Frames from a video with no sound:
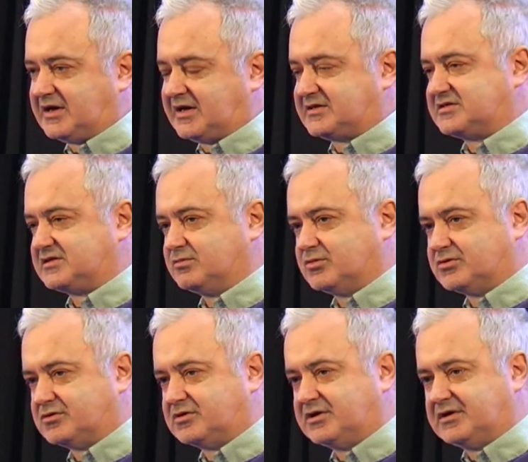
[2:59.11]

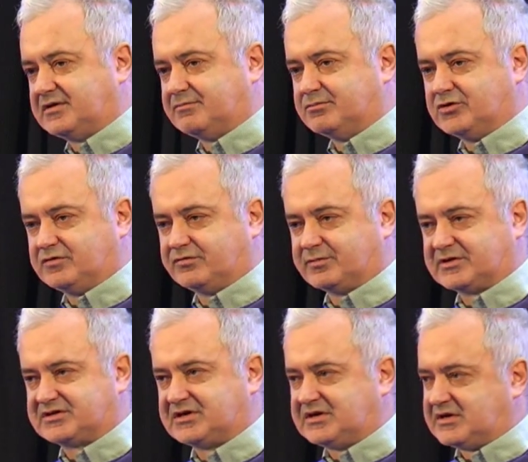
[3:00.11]
anti-war
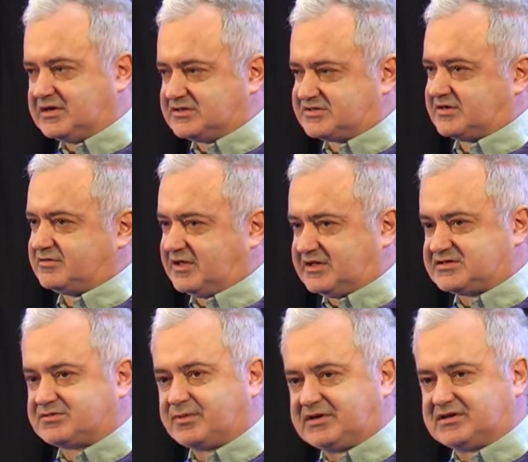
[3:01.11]
movement. So
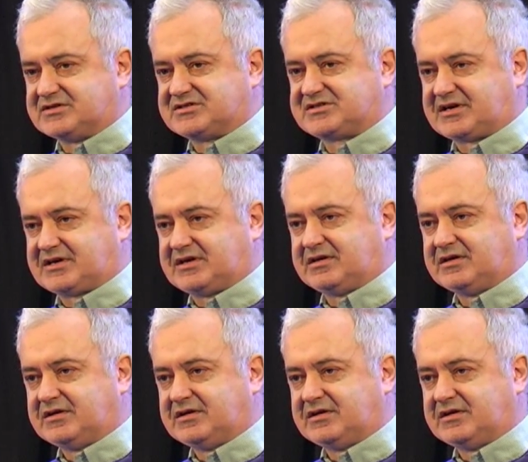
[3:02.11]
yes, we can say